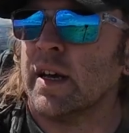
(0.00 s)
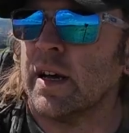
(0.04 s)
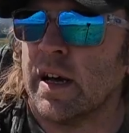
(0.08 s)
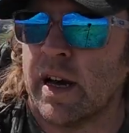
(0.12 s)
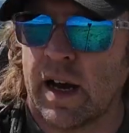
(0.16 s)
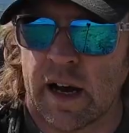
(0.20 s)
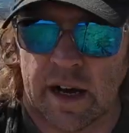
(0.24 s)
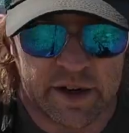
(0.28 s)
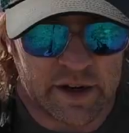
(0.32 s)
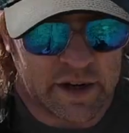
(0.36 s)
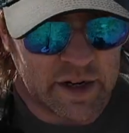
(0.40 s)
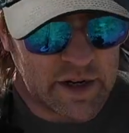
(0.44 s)

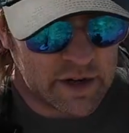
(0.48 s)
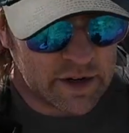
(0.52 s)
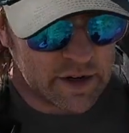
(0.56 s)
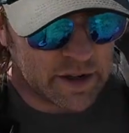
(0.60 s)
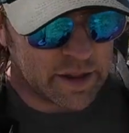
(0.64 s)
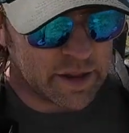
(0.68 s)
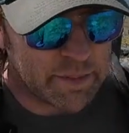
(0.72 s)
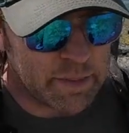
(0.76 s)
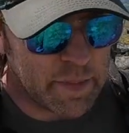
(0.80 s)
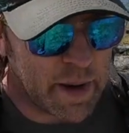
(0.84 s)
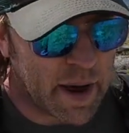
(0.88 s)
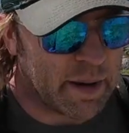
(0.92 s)
I'm going to look
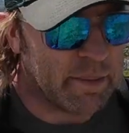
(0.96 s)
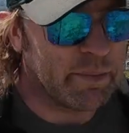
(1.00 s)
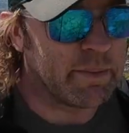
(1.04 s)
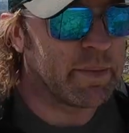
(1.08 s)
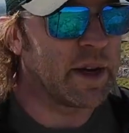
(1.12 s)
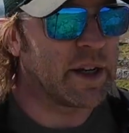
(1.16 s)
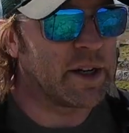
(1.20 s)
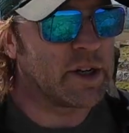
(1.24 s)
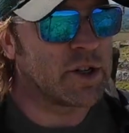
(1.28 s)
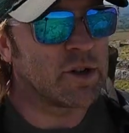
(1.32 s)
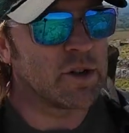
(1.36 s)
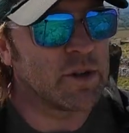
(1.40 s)
at the map and
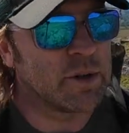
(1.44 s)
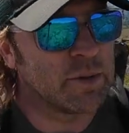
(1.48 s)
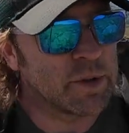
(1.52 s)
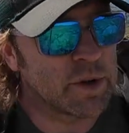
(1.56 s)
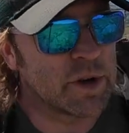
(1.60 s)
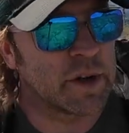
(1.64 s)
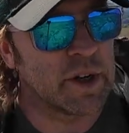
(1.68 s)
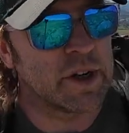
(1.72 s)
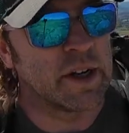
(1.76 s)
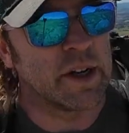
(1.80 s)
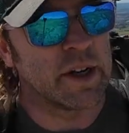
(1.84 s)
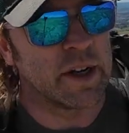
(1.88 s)
make sure I'm
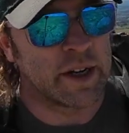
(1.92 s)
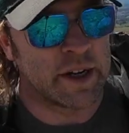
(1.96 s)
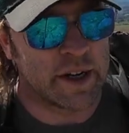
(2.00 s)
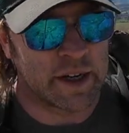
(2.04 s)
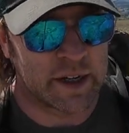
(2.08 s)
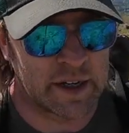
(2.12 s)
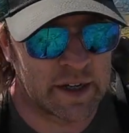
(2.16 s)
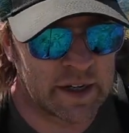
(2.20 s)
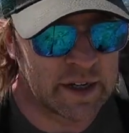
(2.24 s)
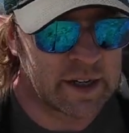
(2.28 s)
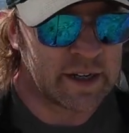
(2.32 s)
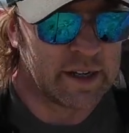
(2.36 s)
not going to
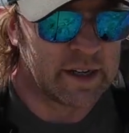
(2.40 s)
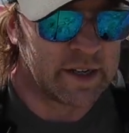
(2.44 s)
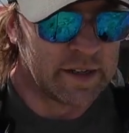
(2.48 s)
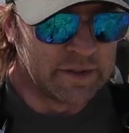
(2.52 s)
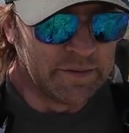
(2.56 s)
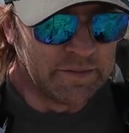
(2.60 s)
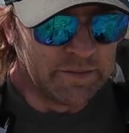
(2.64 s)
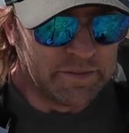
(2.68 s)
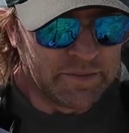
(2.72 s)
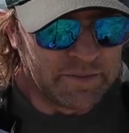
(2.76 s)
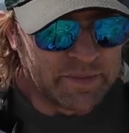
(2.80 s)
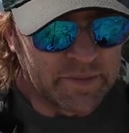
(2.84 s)

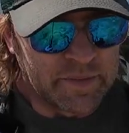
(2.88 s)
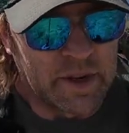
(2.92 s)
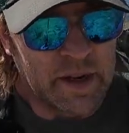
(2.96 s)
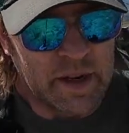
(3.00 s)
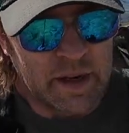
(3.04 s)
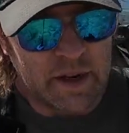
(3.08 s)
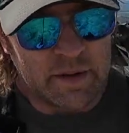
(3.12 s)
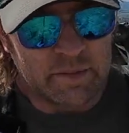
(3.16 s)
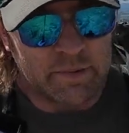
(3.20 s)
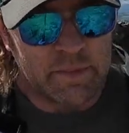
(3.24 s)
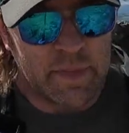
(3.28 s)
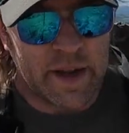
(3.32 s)

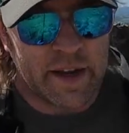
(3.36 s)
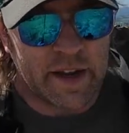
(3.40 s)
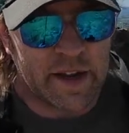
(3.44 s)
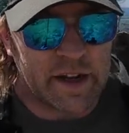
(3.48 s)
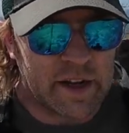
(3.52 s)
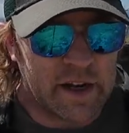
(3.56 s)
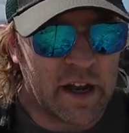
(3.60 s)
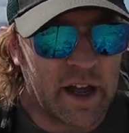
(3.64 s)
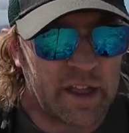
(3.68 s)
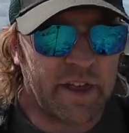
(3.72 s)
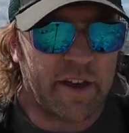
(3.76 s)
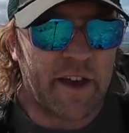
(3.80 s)
make
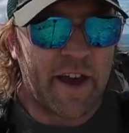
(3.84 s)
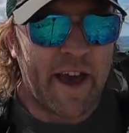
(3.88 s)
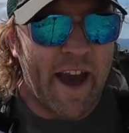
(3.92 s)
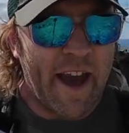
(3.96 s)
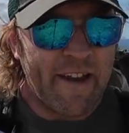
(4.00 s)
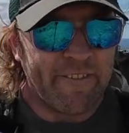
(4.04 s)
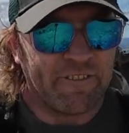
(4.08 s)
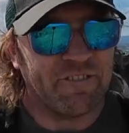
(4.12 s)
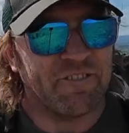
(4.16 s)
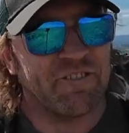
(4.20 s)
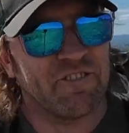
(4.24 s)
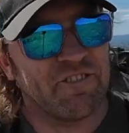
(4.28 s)
another
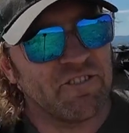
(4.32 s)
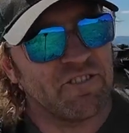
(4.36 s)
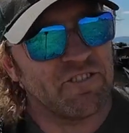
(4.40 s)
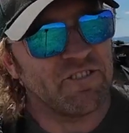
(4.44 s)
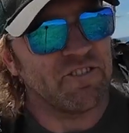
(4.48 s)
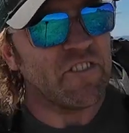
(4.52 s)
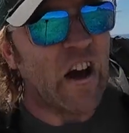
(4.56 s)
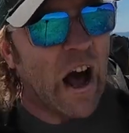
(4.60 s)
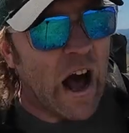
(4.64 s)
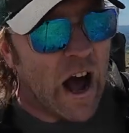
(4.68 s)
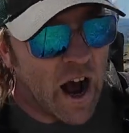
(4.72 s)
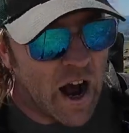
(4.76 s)

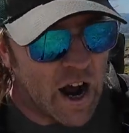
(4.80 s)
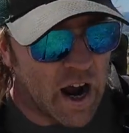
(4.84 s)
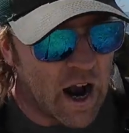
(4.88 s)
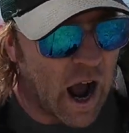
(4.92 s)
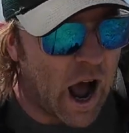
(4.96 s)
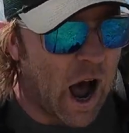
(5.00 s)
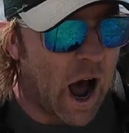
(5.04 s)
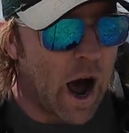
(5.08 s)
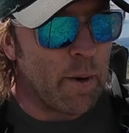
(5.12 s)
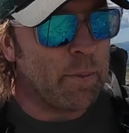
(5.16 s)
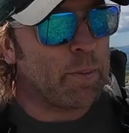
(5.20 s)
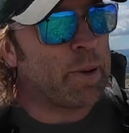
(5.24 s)

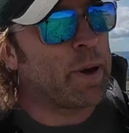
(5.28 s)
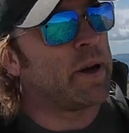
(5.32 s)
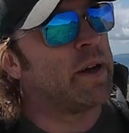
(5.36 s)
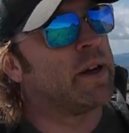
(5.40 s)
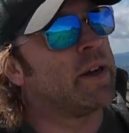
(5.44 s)
up